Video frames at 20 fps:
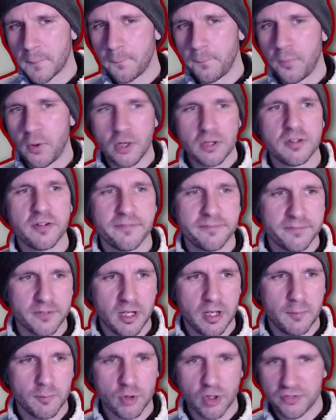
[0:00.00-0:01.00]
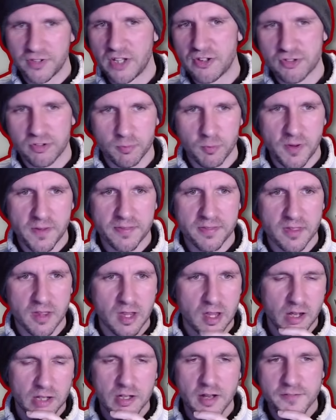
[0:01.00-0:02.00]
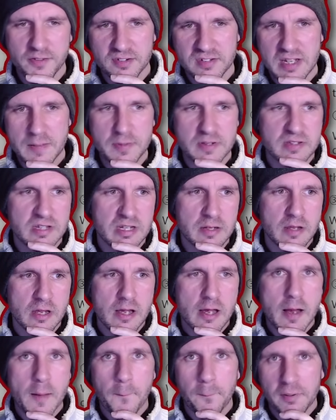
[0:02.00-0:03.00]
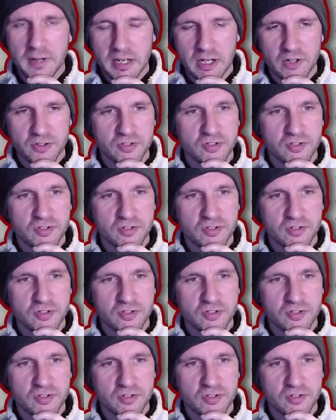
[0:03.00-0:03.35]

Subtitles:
point of contention with a lot of the CBT players.